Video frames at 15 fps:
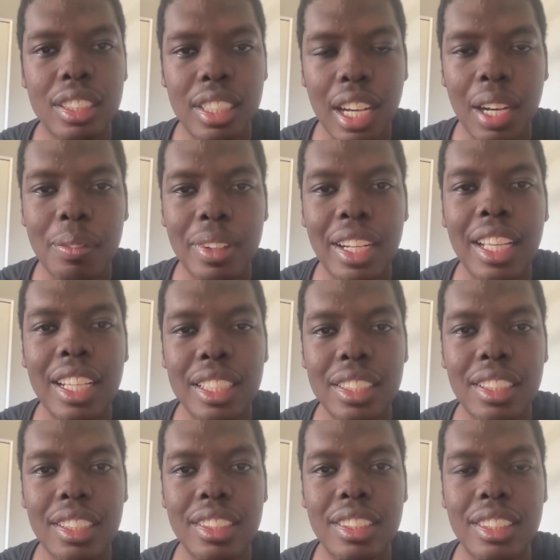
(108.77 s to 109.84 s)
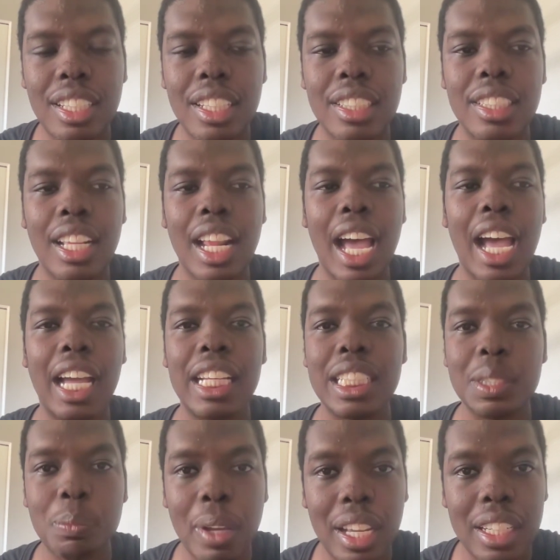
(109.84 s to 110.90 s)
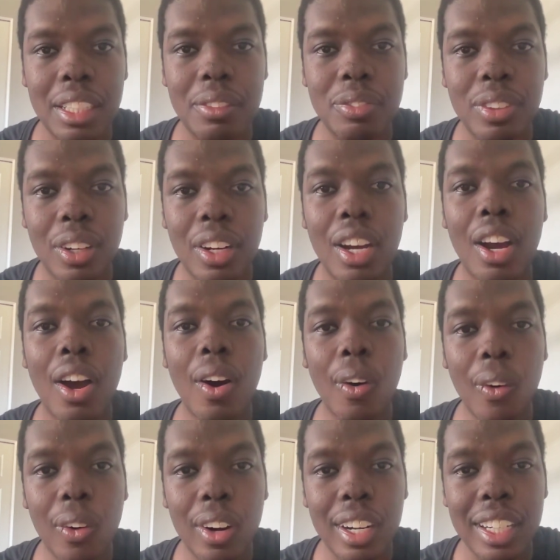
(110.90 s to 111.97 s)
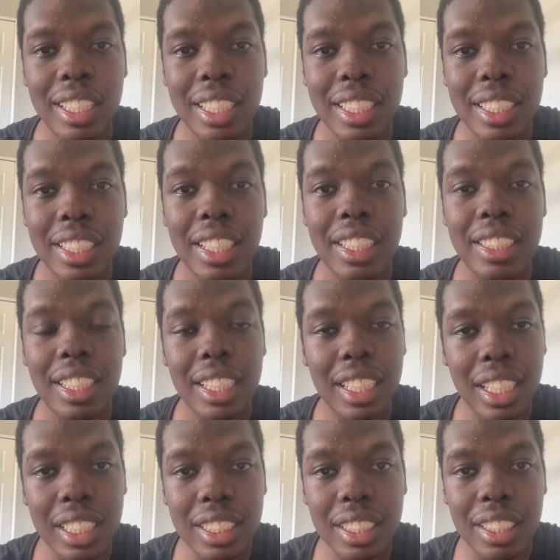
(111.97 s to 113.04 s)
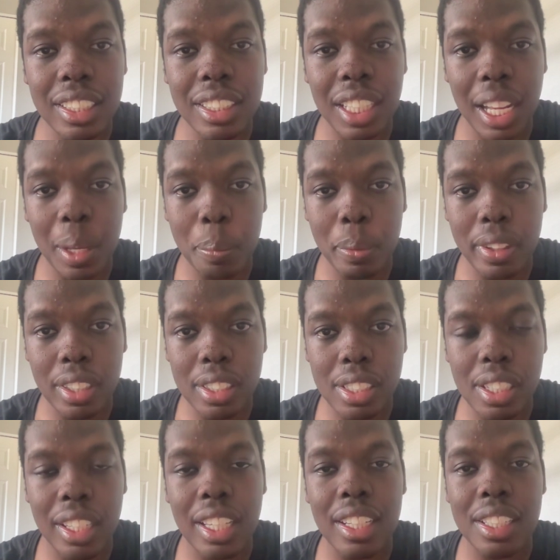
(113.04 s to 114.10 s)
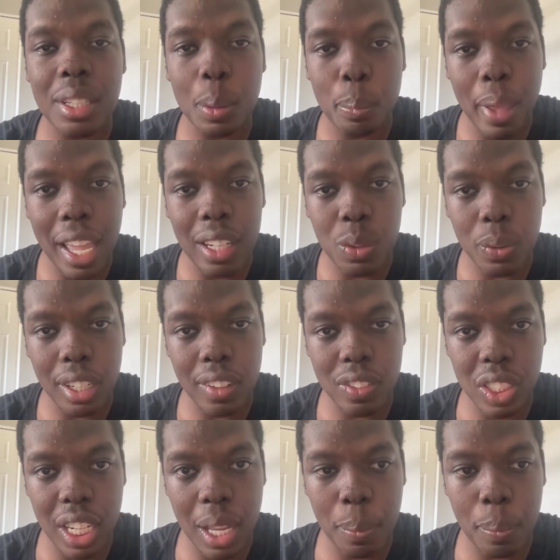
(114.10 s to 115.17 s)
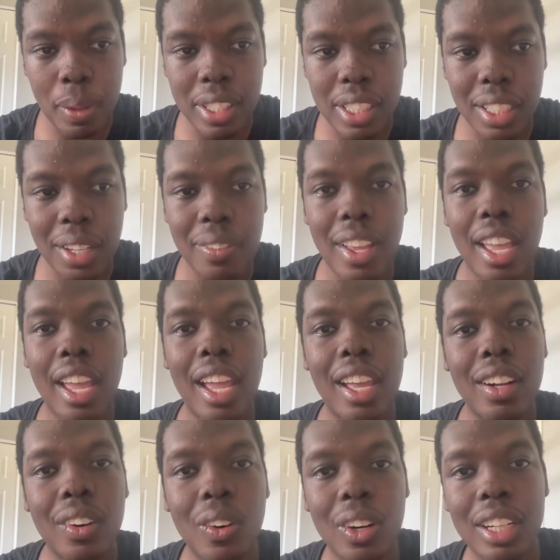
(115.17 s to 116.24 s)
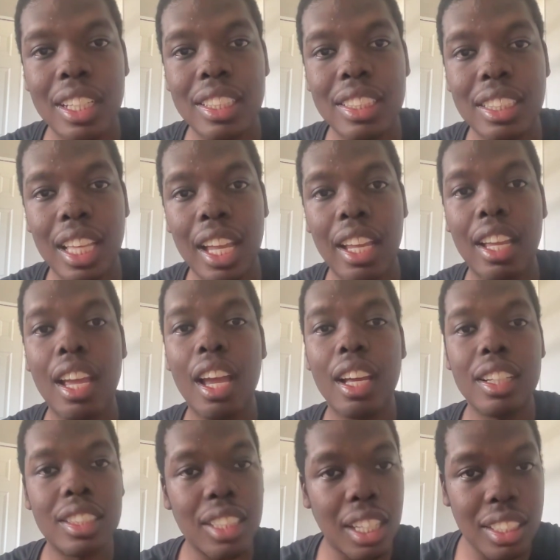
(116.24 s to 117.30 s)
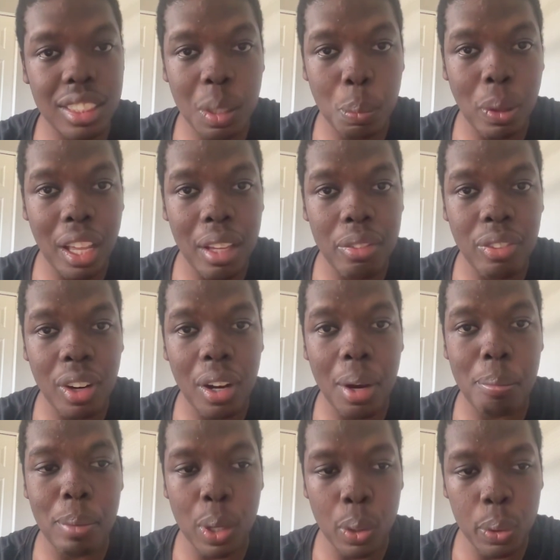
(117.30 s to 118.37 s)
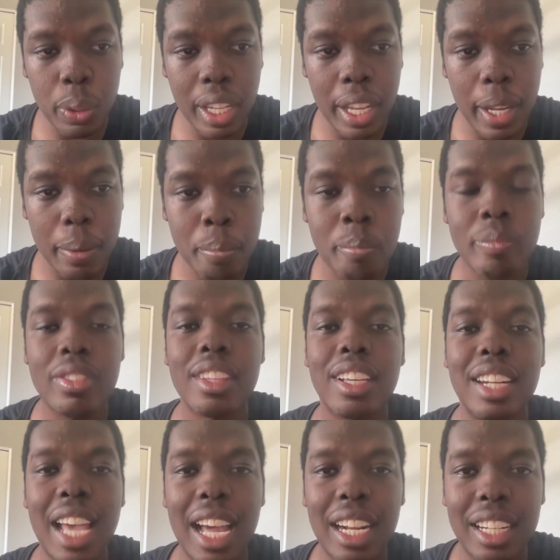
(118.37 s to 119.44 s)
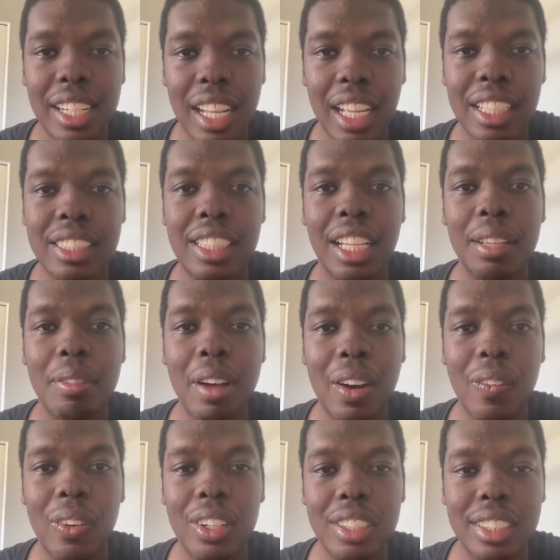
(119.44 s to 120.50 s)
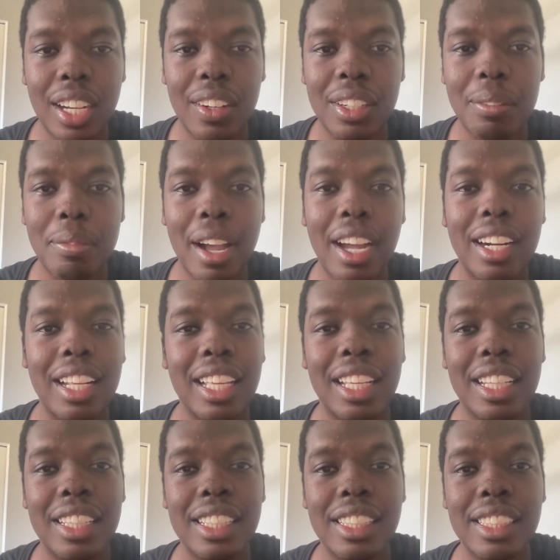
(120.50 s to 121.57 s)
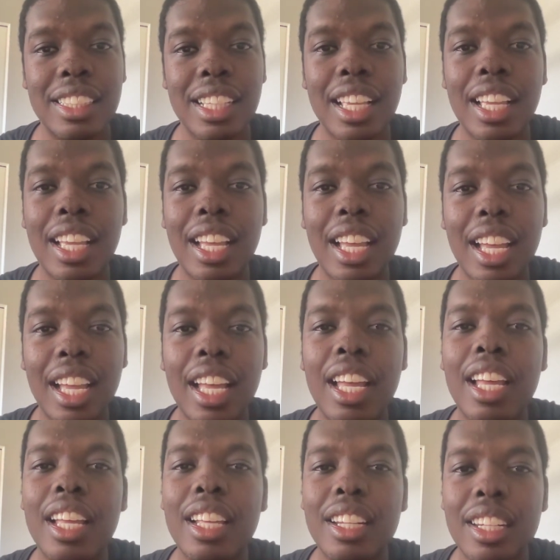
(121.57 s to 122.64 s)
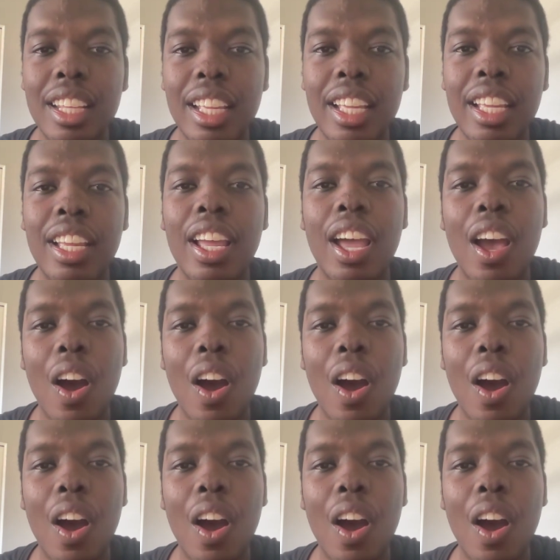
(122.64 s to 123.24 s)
coming into the season. I expected for Oregon to get to the Pac-12 championship, and Oregon State just to play for a bowl game. Now, the next team I want to talk about is the